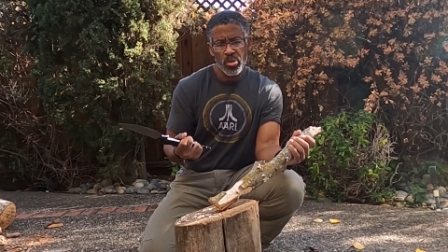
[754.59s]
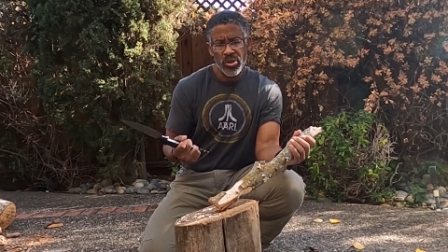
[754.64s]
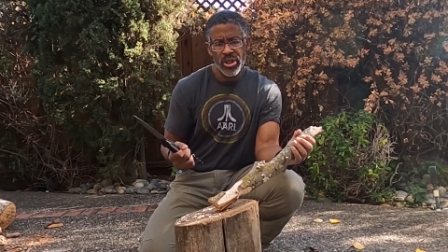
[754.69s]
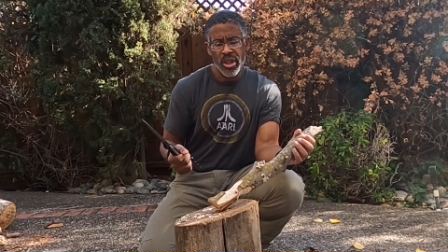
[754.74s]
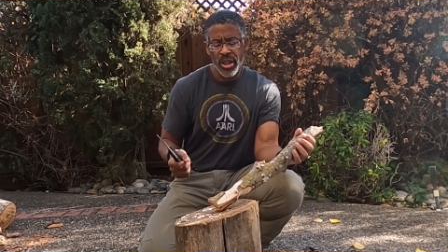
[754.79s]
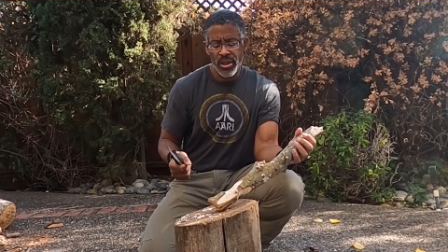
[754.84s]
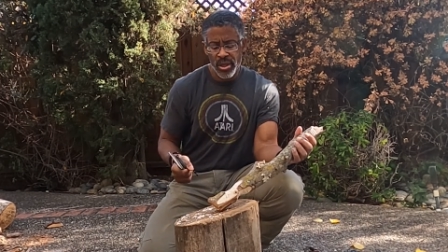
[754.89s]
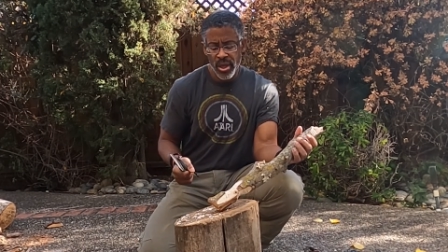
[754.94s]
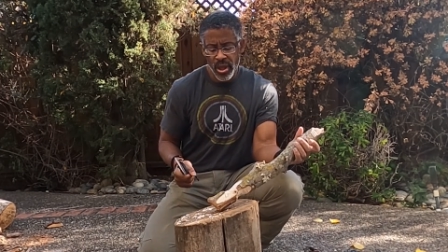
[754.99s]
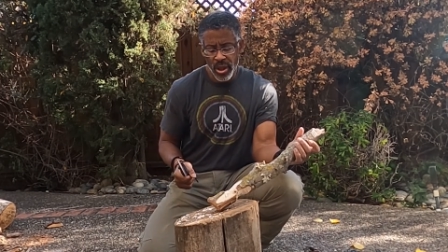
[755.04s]

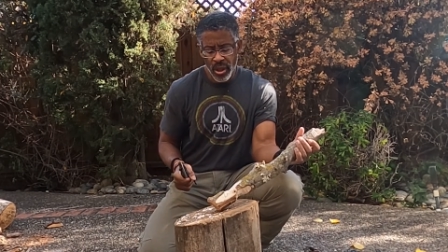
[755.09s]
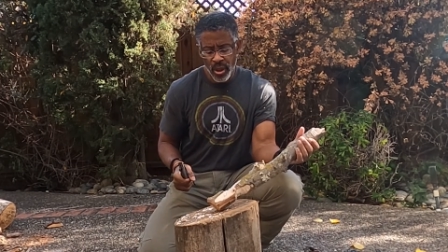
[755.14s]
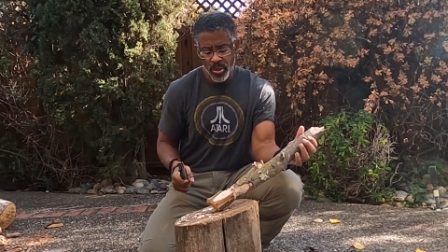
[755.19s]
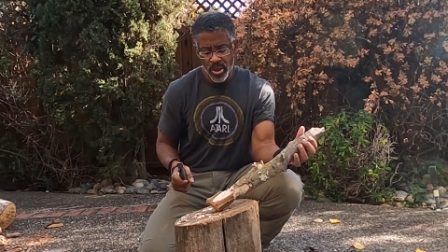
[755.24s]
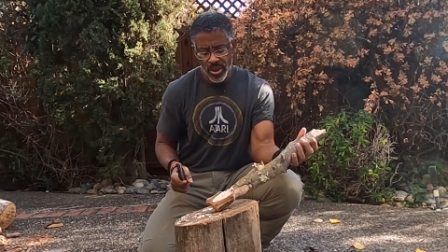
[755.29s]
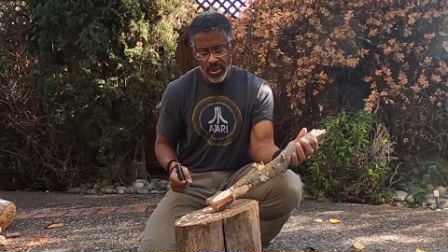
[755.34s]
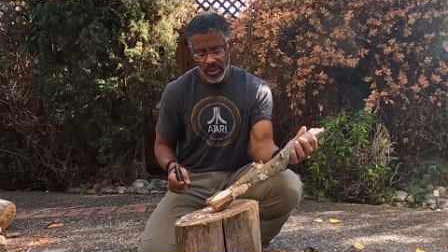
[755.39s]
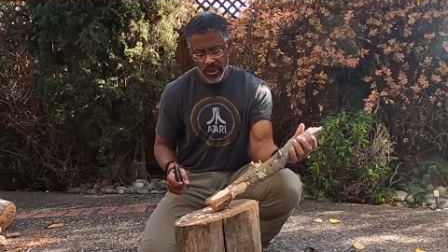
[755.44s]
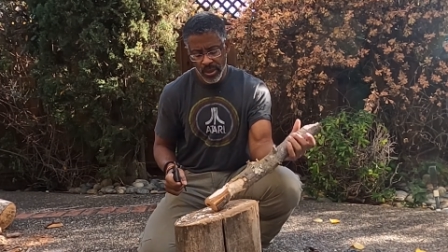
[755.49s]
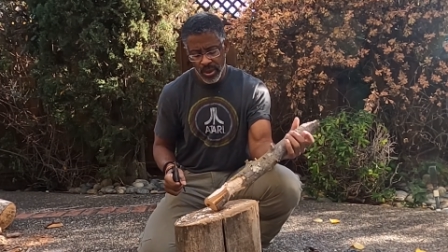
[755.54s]
does
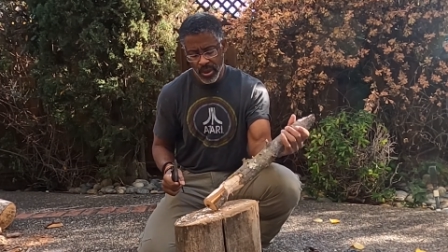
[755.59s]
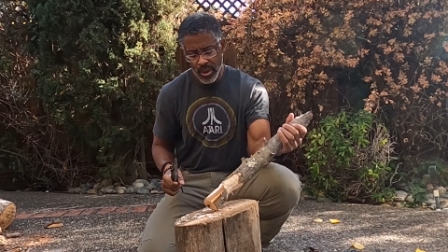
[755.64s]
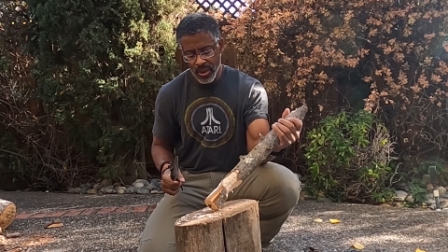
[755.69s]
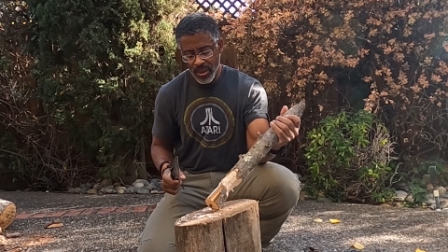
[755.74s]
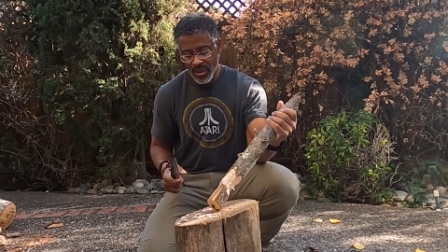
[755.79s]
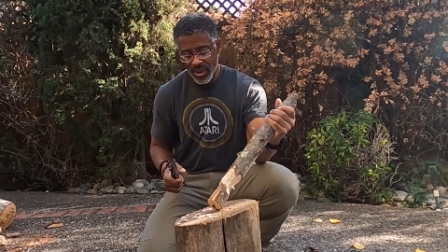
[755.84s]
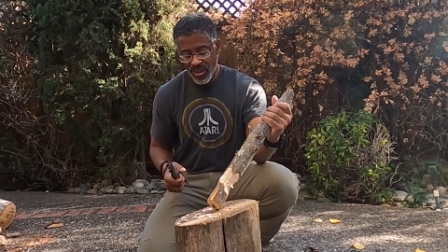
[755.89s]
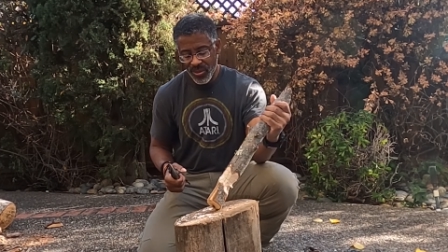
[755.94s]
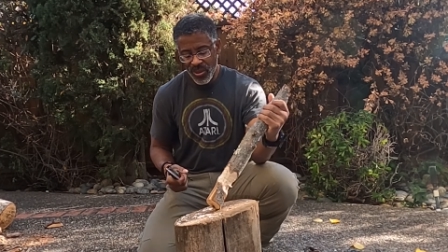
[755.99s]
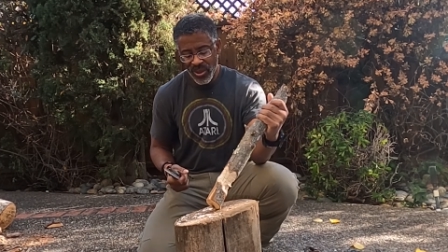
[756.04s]
help.
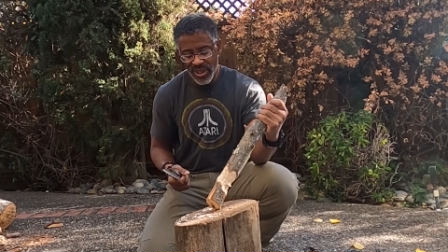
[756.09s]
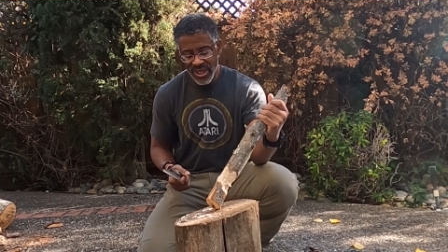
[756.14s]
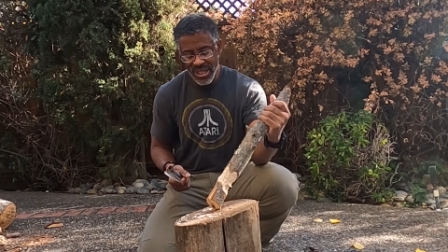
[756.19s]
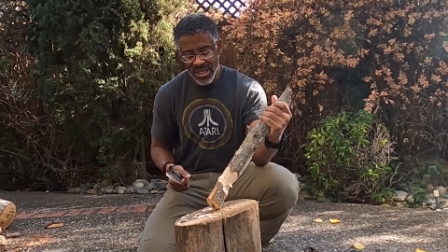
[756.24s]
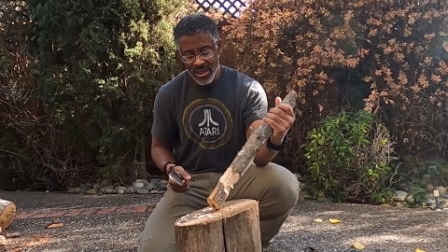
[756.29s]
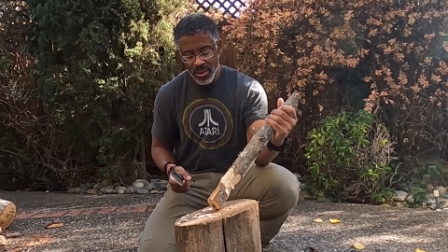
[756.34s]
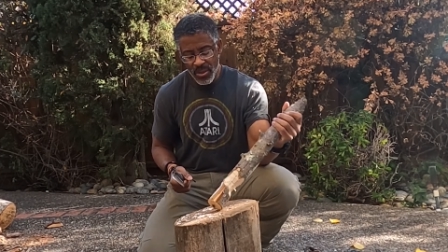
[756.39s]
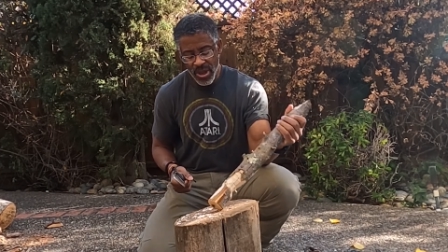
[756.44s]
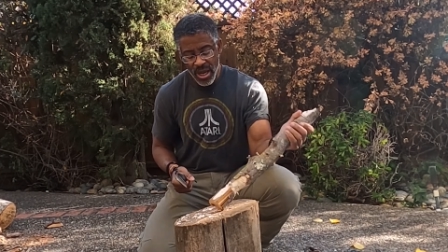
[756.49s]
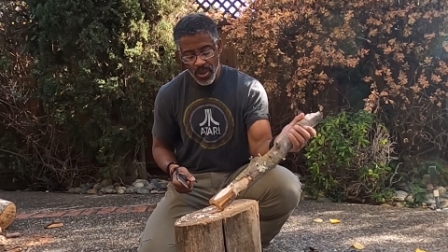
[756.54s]
Really
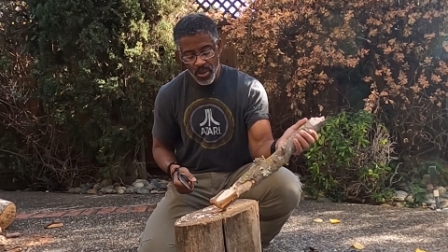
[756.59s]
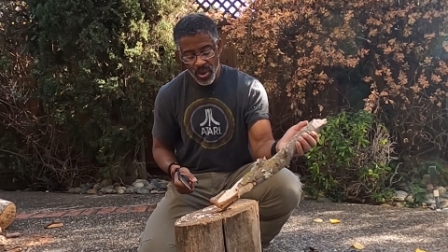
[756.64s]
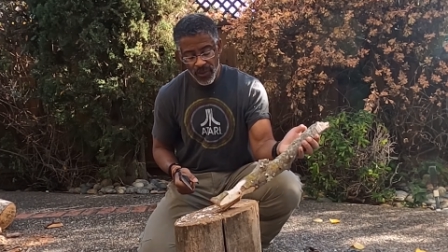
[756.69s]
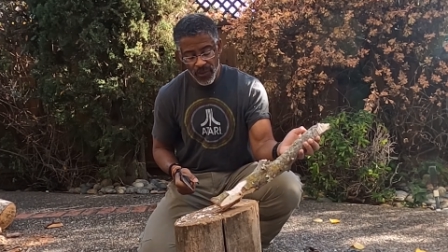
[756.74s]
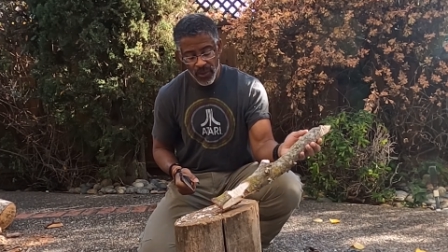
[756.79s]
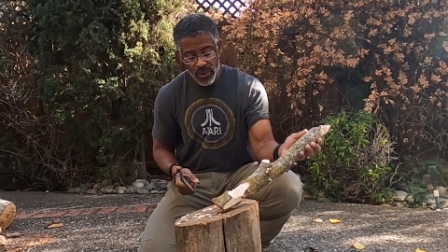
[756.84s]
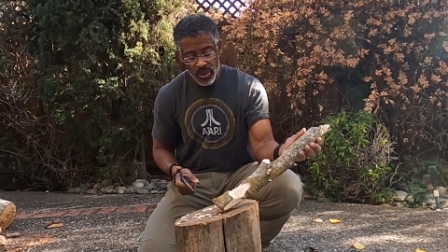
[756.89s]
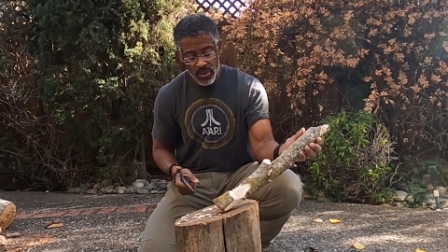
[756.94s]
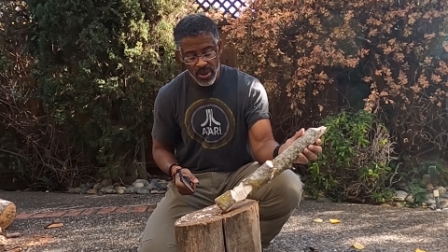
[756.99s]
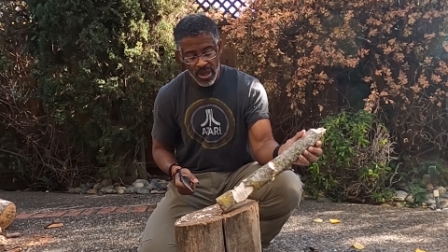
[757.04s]
isn't my
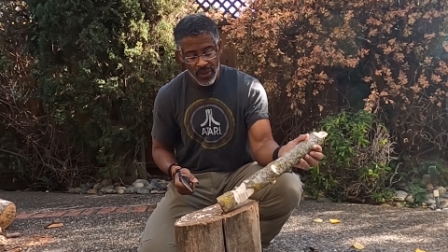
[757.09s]
preferred